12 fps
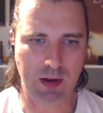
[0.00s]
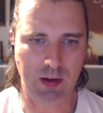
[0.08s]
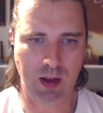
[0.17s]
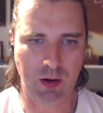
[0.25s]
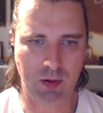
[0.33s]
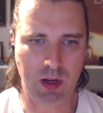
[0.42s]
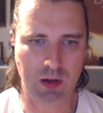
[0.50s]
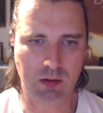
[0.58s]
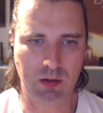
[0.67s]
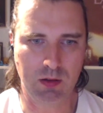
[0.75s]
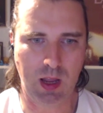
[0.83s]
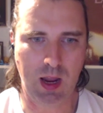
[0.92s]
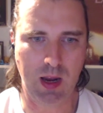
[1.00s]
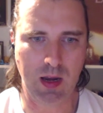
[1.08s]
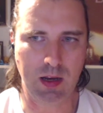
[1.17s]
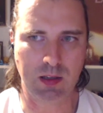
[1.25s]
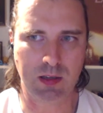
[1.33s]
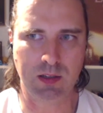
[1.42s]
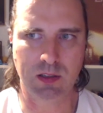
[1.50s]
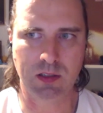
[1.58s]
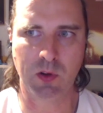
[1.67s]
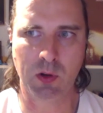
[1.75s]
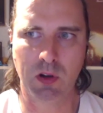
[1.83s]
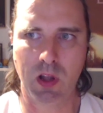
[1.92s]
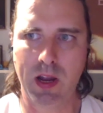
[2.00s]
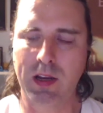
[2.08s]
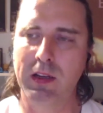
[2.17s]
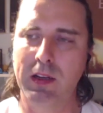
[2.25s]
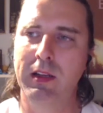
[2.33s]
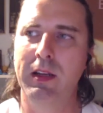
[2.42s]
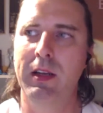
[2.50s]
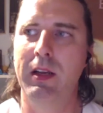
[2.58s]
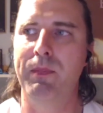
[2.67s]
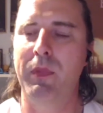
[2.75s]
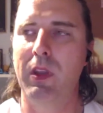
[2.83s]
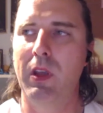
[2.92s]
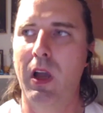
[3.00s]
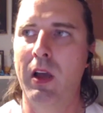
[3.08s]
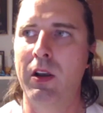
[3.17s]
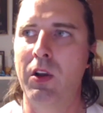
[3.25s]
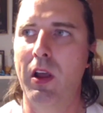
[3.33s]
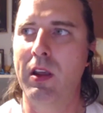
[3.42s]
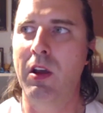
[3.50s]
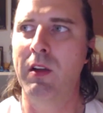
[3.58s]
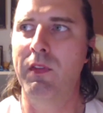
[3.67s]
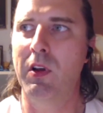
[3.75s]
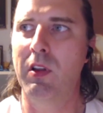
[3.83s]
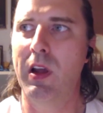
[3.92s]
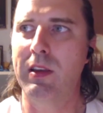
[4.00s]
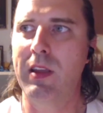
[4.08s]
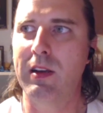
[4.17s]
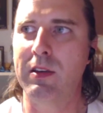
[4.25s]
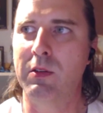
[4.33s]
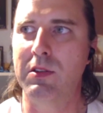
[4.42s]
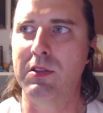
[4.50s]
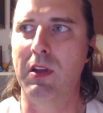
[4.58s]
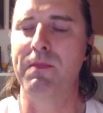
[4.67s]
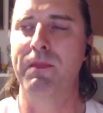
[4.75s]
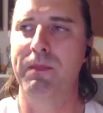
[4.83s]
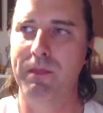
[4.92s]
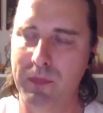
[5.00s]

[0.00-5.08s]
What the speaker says: that area? And does it feel like, I don't know, it kind of felt like that there was a